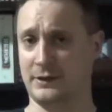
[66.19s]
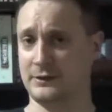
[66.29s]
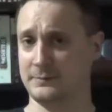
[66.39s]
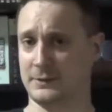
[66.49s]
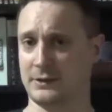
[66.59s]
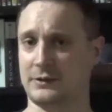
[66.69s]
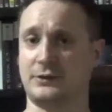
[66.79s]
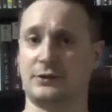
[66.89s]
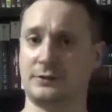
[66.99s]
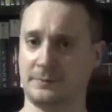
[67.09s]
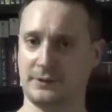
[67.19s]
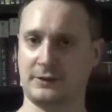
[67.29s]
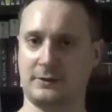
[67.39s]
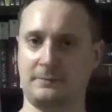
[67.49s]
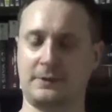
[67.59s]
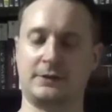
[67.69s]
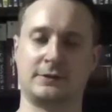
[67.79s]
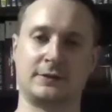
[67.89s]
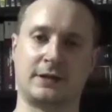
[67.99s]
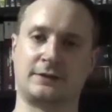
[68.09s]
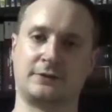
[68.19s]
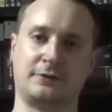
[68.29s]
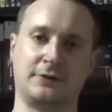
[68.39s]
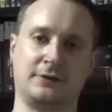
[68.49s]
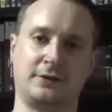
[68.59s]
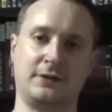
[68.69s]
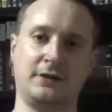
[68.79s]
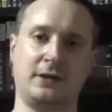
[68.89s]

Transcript: and it's because I just picked it up, is Assassin's Creed Unity.